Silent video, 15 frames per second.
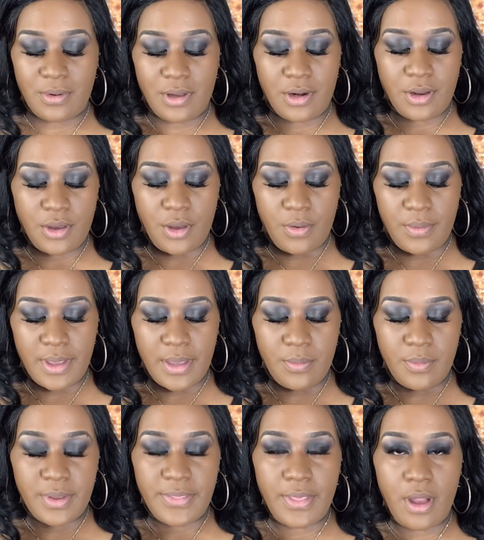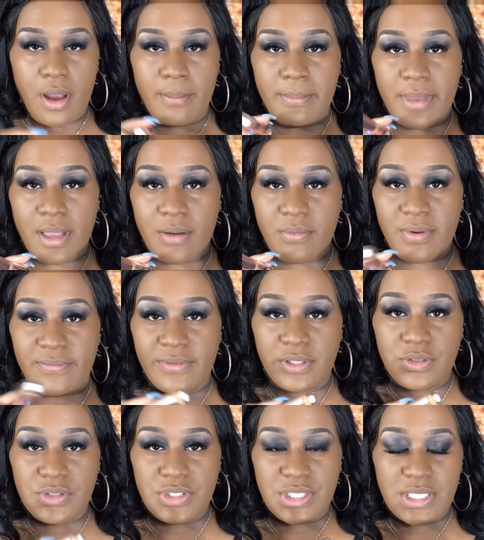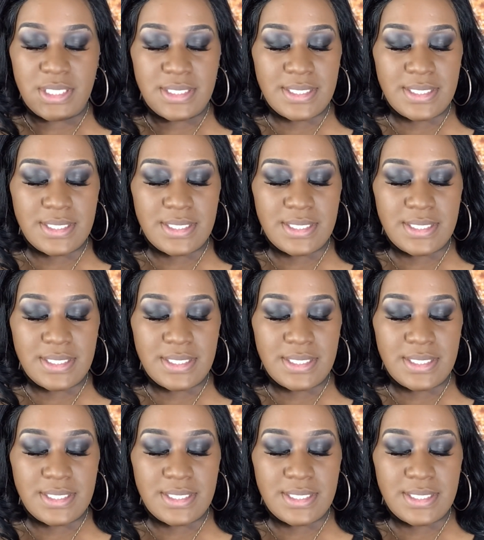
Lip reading: we're gonna go in with our Makeup Revolution.